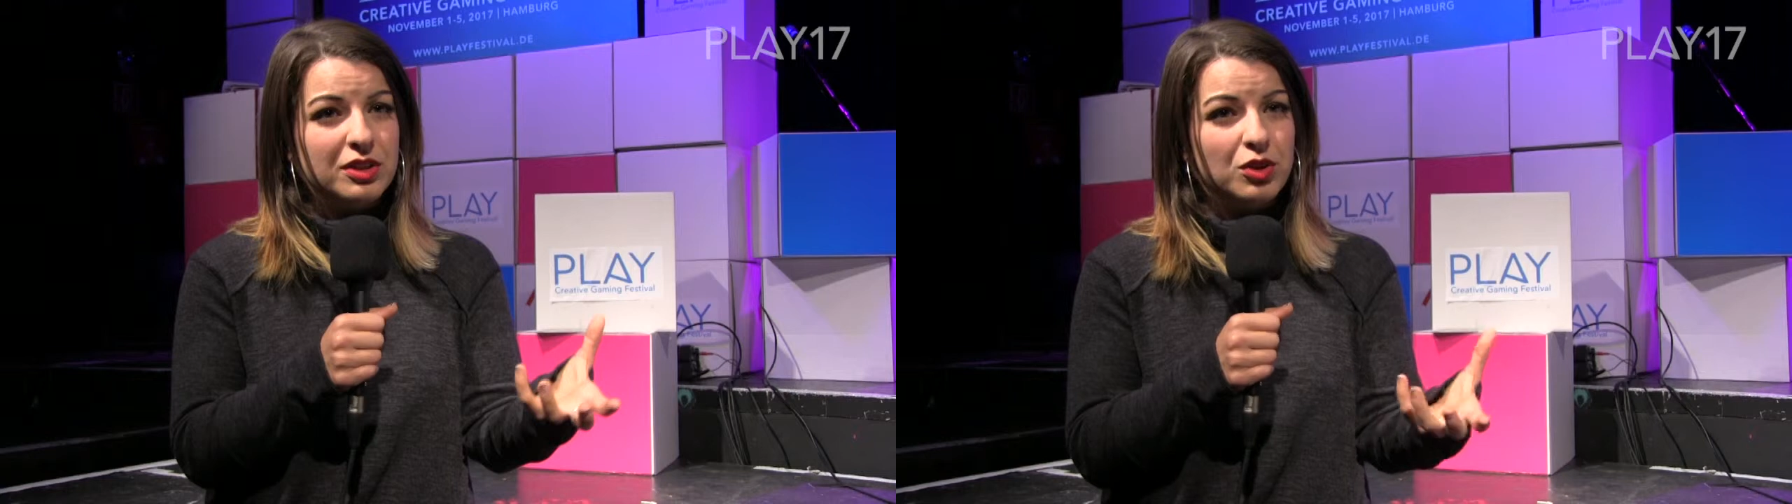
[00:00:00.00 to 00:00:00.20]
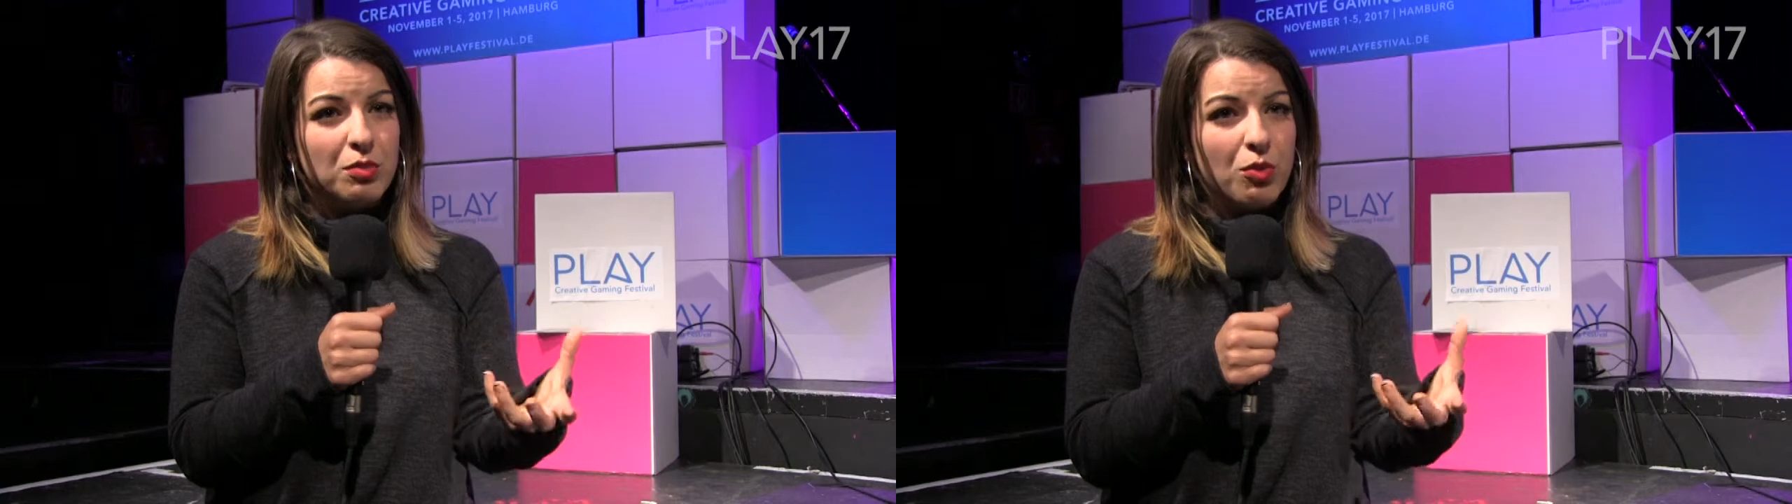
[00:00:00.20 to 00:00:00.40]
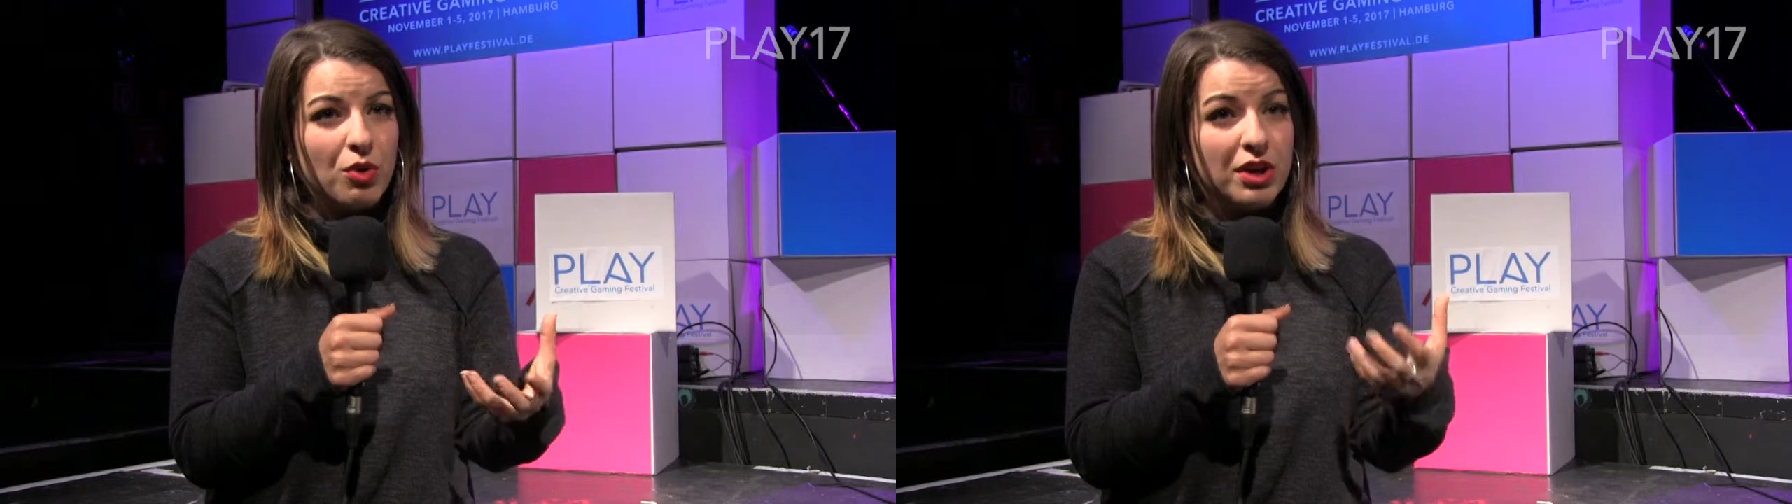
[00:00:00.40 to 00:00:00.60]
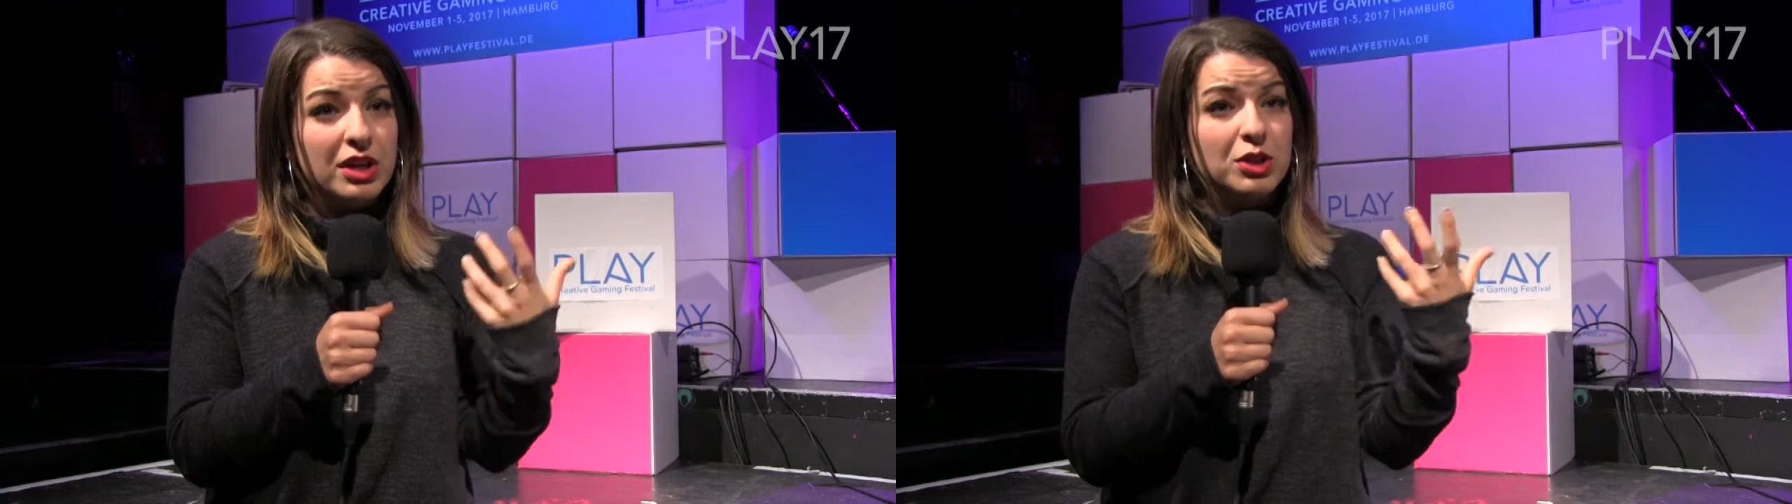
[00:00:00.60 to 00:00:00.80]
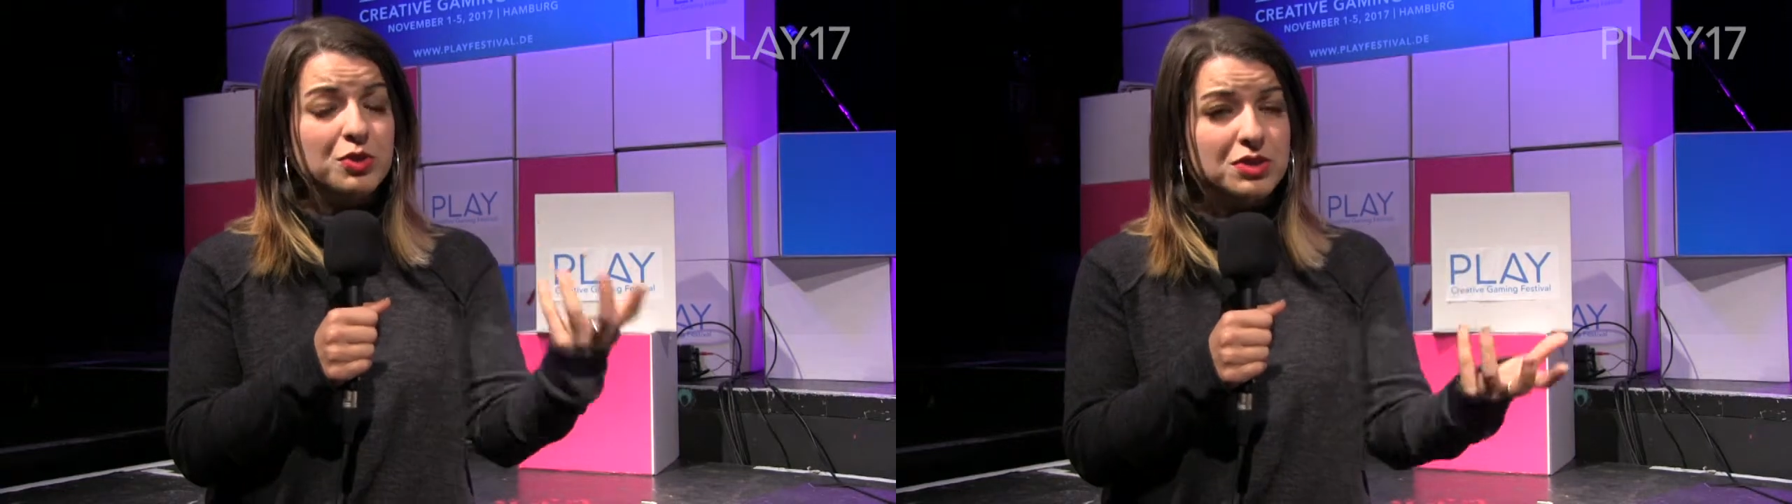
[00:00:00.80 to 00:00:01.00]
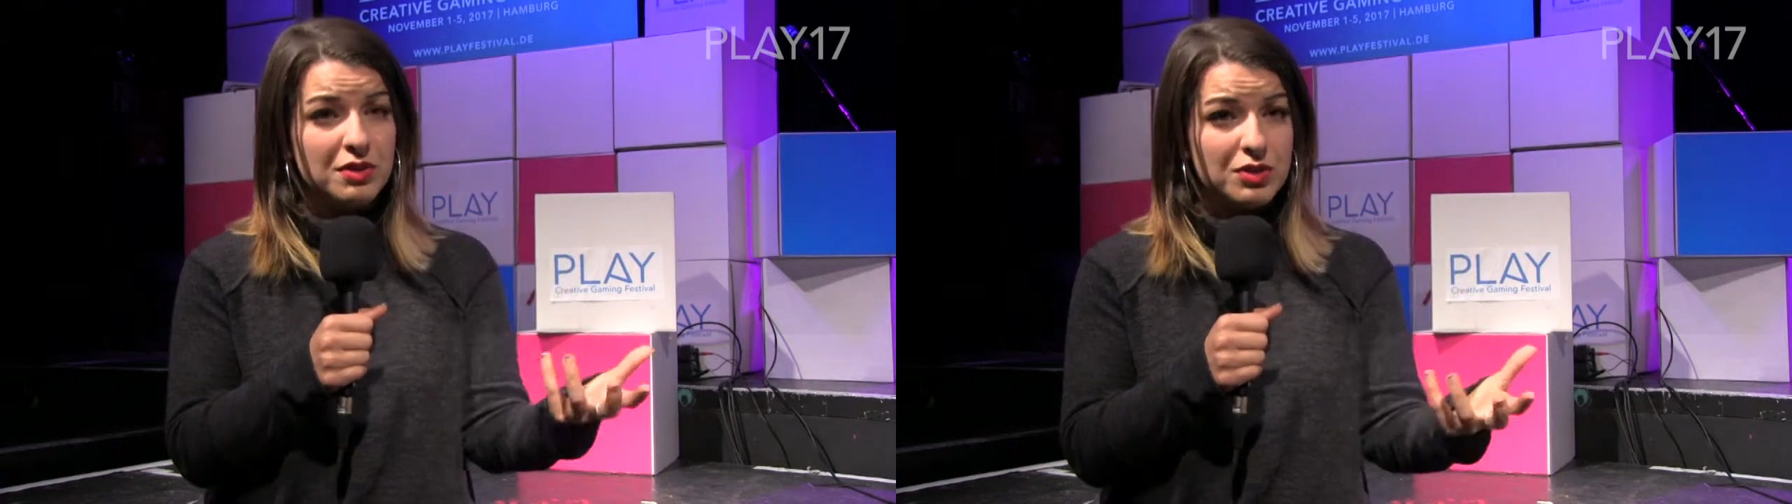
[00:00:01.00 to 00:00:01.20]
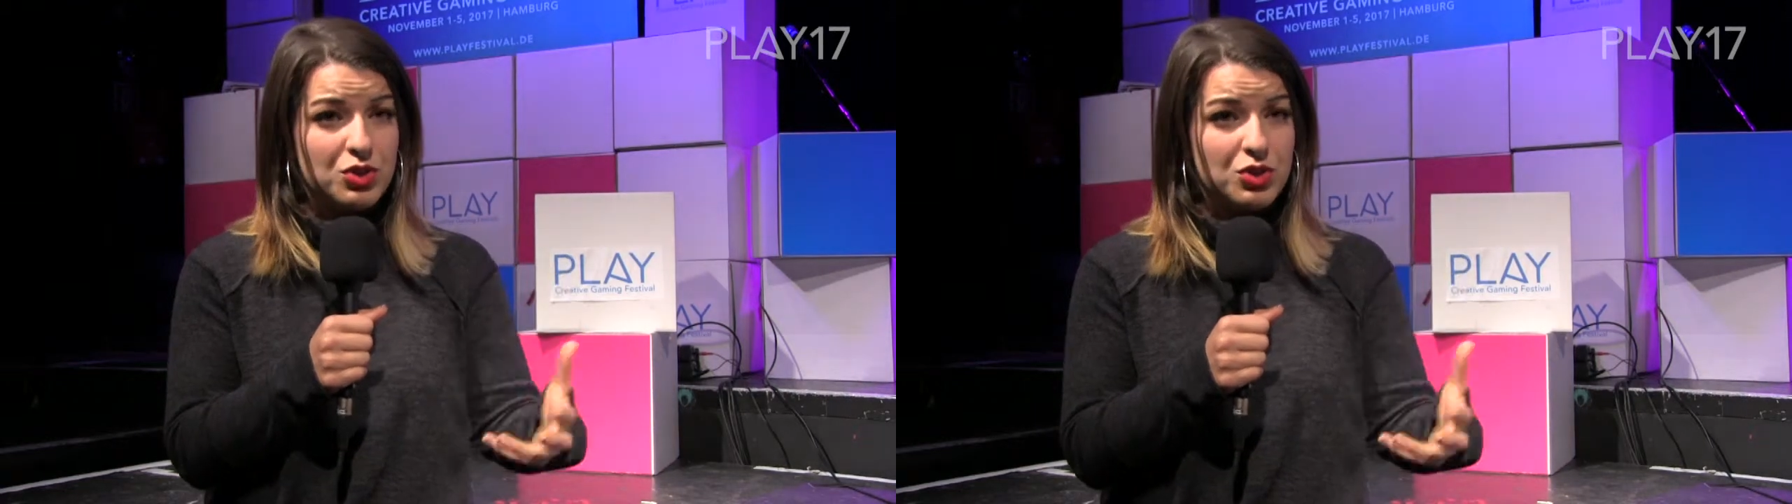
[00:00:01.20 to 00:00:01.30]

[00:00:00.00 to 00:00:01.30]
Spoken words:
little more inclusive,